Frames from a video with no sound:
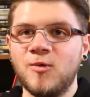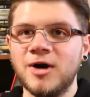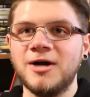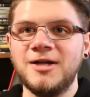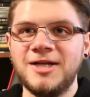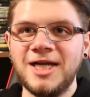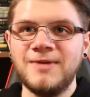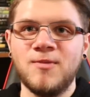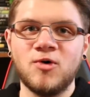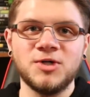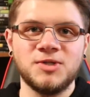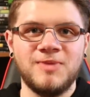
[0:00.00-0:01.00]
we're going to
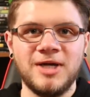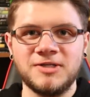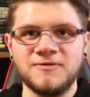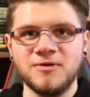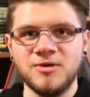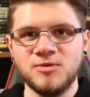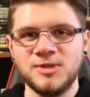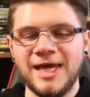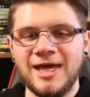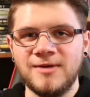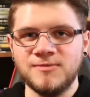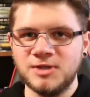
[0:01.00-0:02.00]
need more space for those
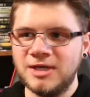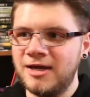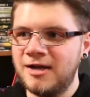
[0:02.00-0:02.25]
games.